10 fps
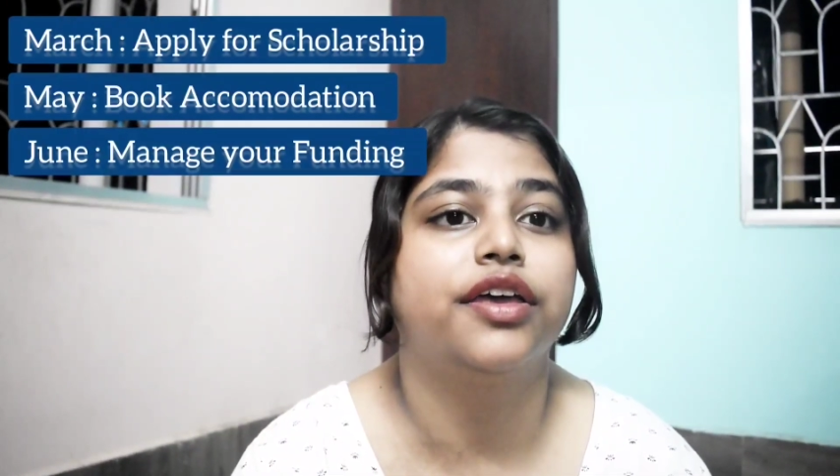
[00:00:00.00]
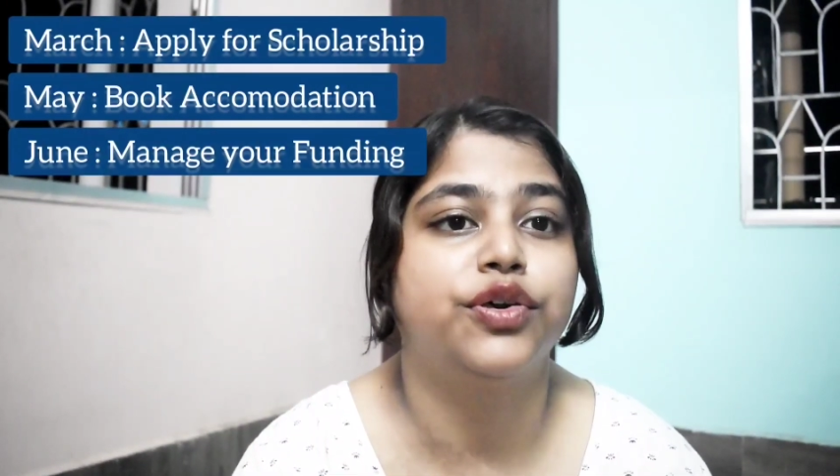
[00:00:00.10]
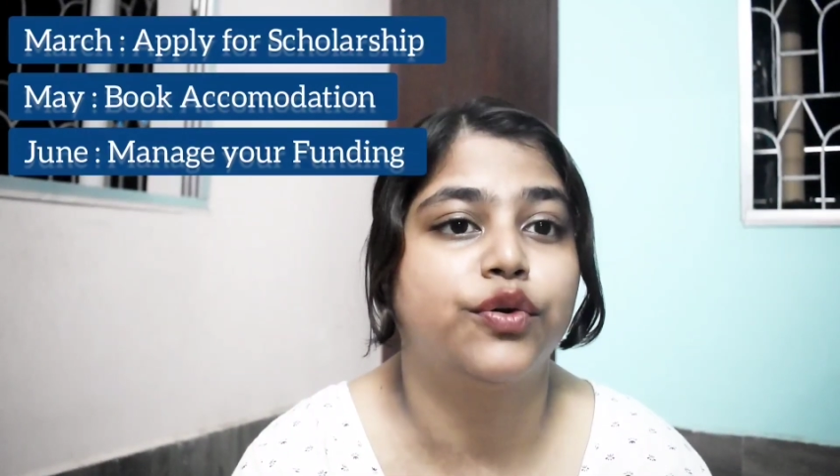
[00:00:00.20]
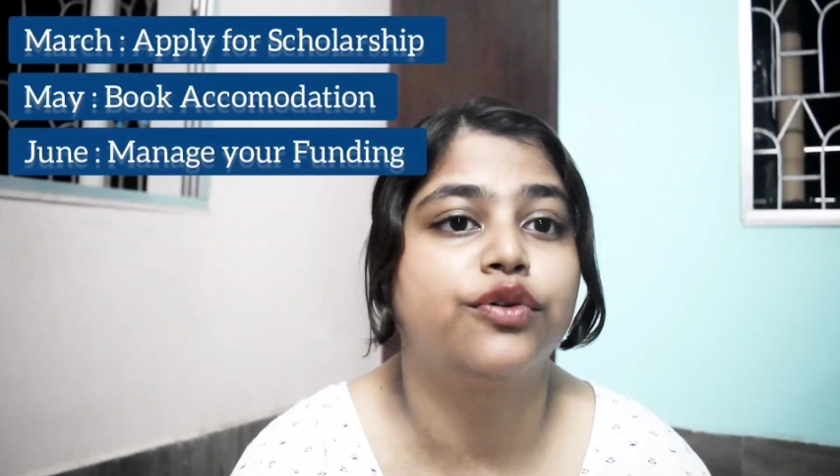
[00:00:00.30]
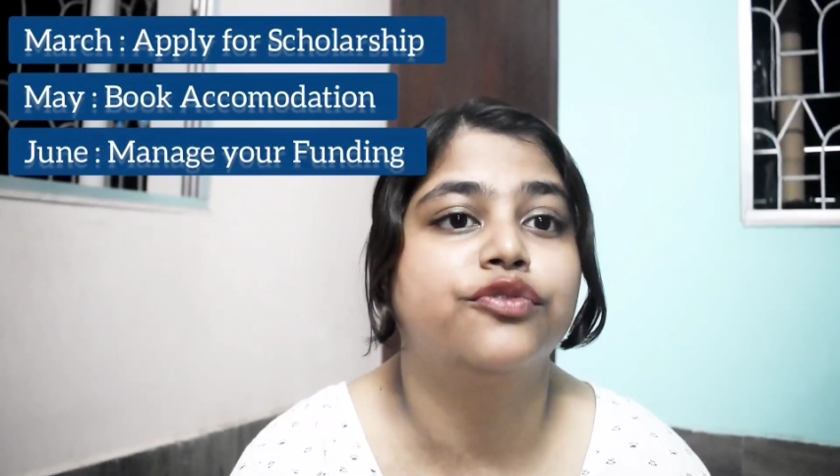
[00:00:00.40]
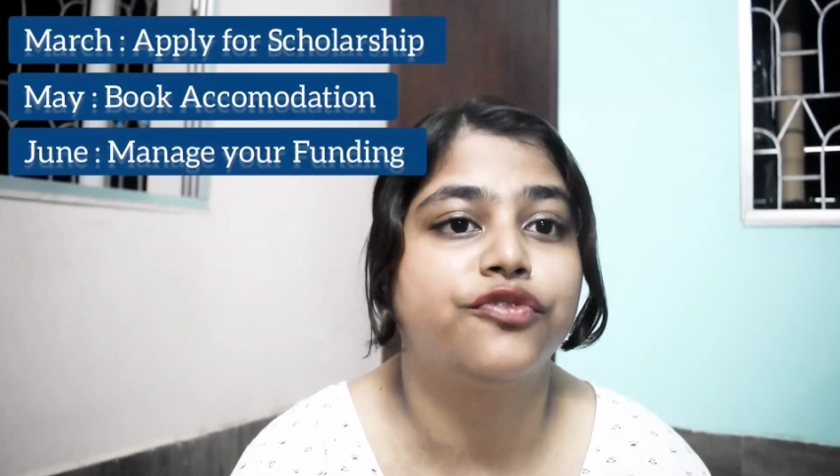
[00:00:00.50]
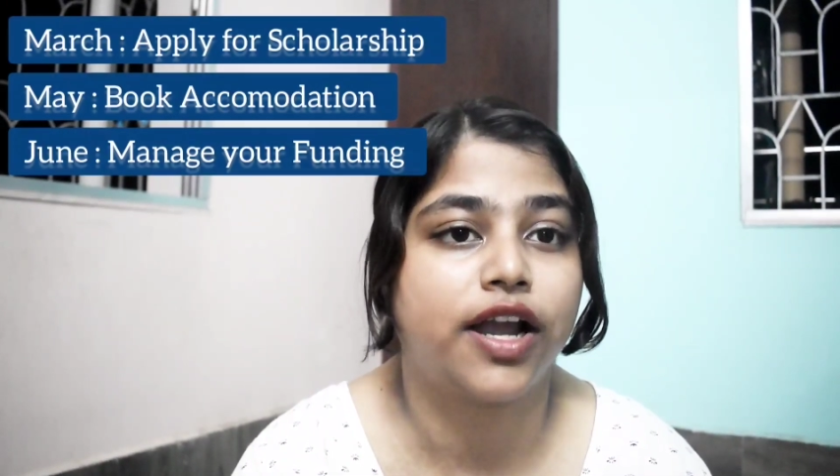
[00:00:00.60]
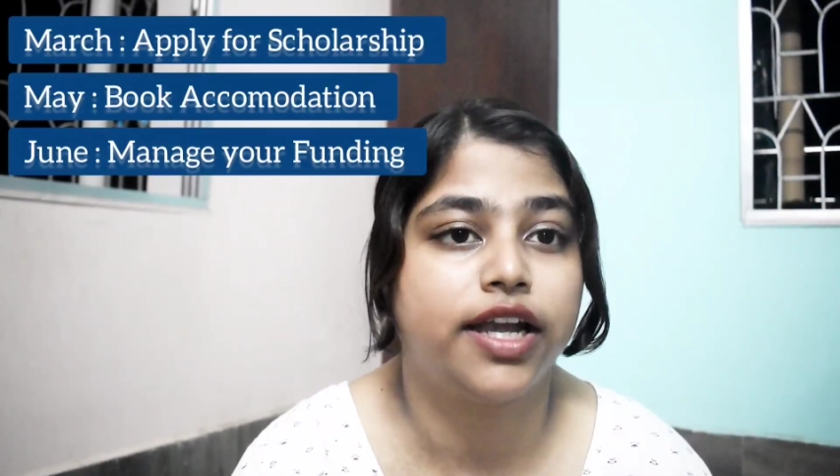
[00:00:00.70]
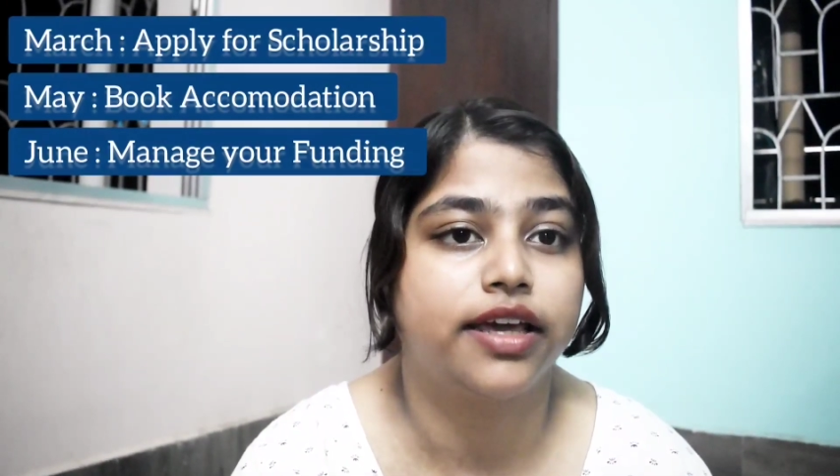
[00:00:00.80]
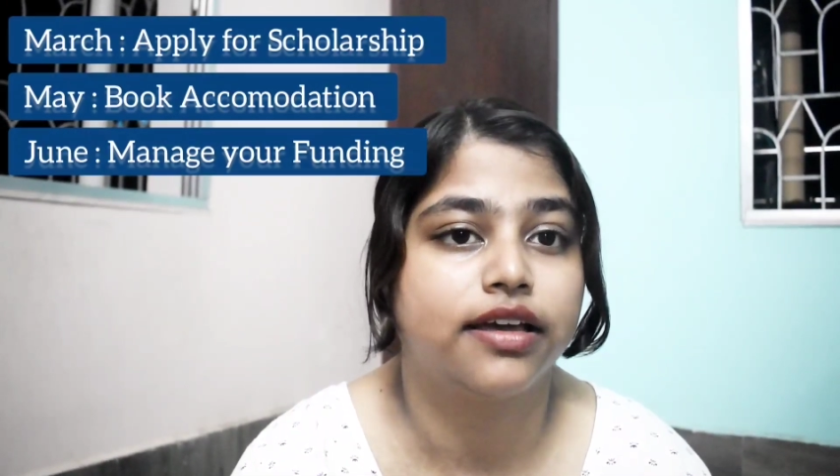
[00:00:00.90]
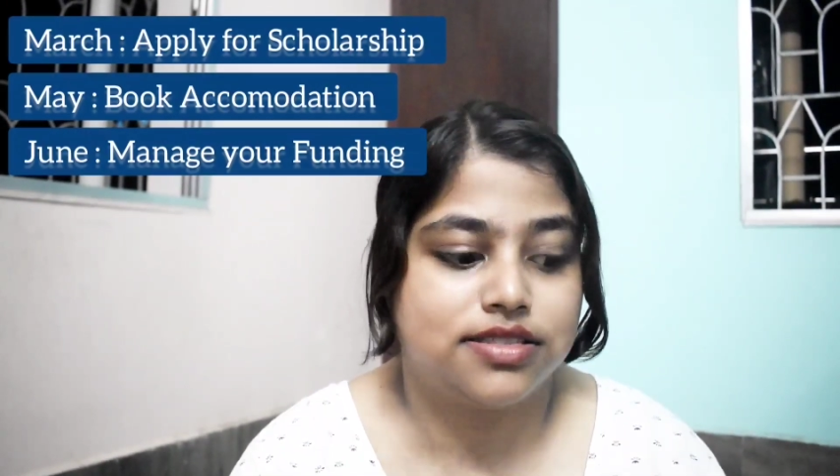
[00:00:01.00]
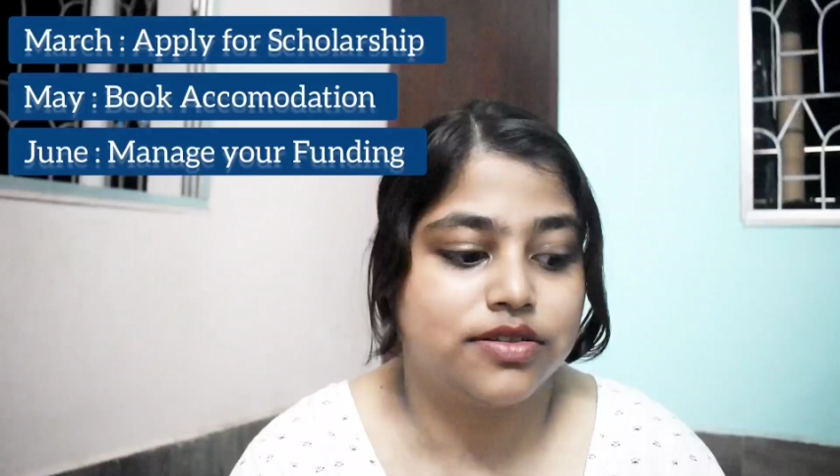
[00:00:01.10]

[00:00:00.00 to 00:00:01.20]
your funding.